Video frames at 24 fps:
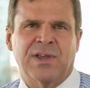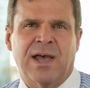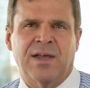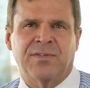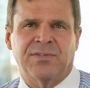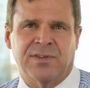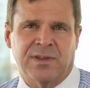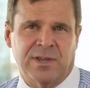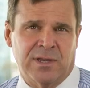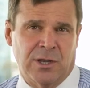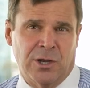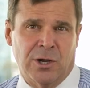
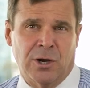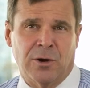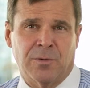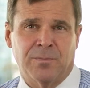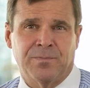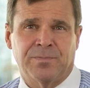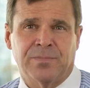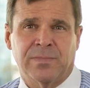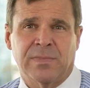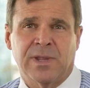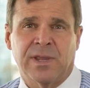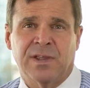out the year,
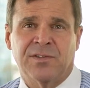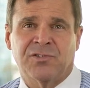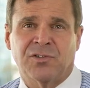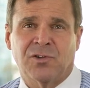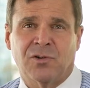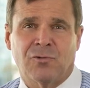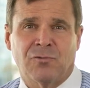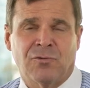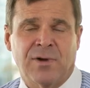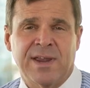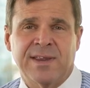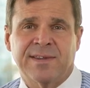it's a
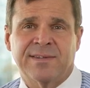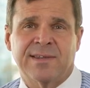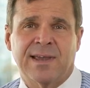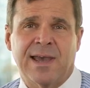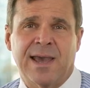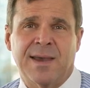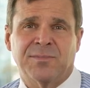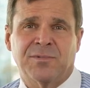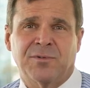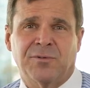great time